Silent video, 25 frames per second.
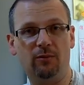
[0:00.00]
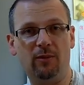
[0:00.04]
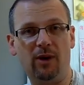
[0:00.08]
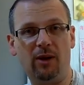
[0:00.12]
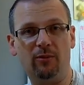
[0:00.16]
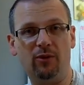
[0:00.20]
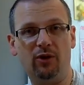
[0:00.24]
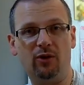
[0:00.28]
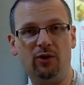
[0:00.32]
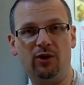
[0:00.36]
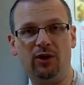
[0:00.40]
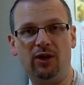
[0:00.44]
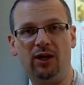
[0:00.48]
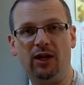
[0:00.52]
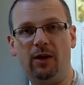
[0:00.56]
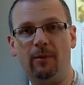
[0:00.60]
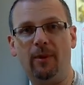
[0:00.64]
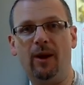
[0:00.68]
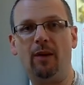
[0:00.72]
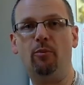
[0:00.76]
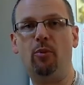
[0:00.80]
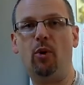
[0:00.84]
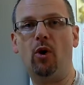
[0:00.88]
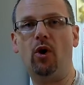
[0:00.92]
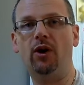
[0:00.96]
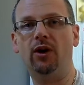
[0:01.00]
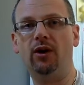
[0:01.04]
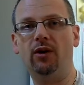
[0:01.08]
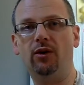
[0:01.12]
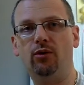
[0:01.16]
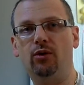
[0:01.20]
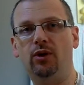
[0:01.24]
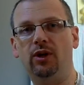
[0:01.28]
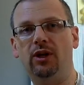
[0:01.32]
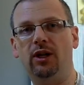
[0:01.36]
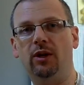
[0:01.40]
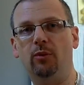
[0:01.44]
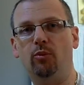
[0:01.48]
Maybe you're thinking about buying a
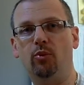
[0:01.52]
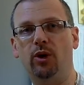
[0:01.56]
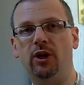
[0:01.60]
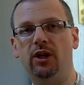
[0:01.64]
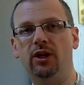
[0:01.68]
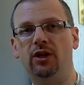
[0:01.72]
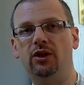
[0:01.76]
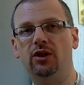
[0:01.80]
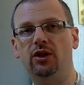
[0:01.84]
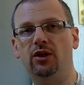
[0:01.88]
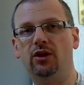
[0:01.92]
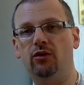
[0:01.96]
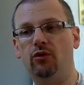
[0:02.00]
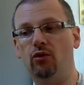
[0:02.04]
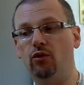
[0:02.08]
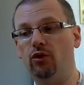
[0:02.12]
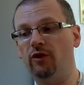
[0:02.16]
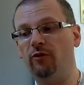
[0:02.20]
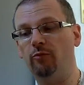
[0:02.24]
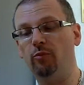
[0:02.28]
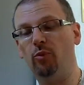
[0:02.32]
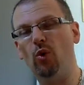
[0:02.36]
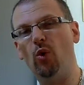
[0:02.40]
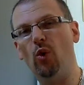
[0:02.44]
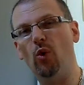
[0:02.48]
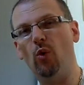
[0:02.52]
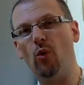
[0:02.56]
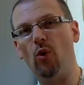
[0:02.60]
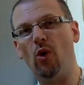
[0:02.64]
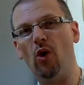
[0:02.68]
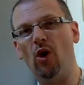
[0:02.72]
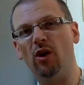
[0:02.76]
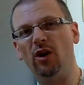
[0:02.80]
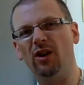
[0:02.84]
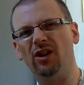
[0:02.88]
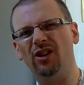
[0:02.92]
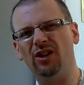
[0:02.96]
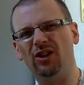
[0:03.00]
3D printer, or you've bought
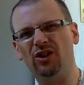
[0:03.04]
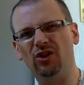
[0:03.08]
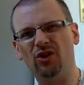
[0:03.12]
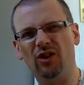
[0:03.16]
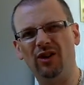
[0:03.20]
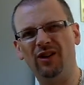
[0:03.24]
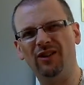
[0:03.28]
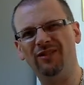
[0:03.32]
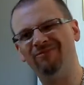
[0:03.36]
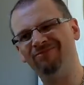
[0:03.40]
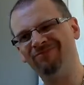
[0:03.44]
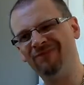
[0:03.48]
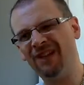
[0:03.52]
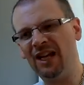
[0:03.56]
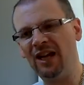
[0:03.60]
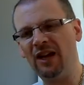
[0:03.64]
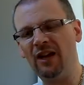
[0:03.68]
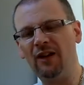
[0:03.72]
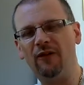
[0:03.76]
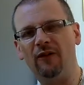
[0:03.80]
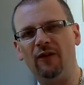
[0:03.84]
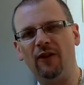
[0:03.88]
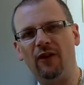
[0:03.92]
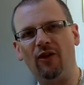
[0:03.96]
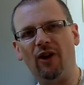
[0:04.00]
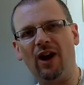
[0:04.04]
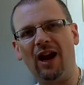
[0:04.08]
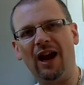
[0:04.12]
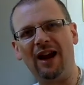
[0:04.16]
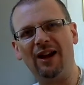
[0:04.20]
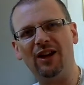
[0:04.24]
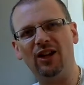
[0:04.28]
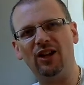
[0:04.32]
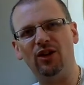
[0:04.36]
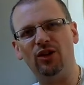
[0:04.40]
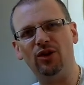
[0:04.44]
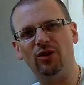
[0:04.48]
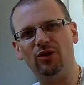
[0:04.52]
one and you're trying to figure out how
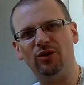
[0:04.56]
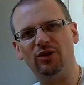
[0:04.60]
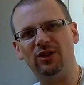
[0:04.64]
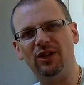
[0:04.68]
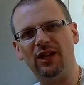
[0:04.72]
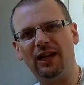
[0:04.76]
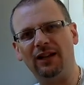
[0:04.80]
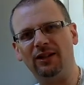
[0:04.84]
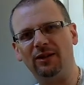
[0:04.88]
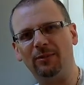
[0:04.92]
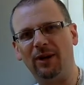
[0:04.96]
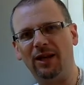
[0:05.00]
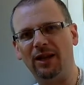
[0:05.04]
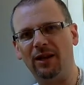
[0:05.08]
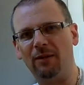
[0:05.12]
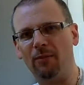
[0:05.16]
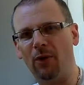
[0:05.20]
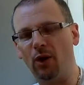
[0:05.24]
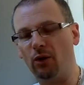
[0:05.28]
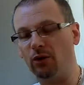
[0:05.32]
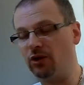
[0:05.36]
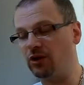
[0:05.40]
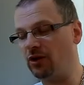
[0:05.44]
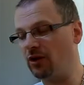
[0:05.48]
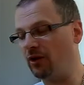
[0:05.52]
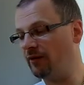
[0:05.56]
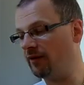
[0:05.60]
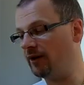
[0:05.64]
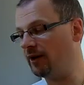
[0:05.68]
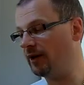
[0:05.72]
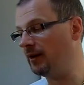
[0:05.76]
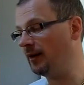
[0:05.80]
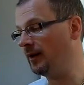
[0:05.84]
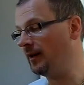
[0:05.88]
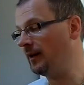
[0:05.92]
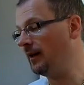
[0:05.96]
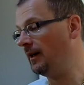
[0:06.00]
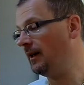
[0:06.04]
to use it, how to make the most of
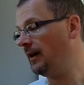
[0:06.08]
it.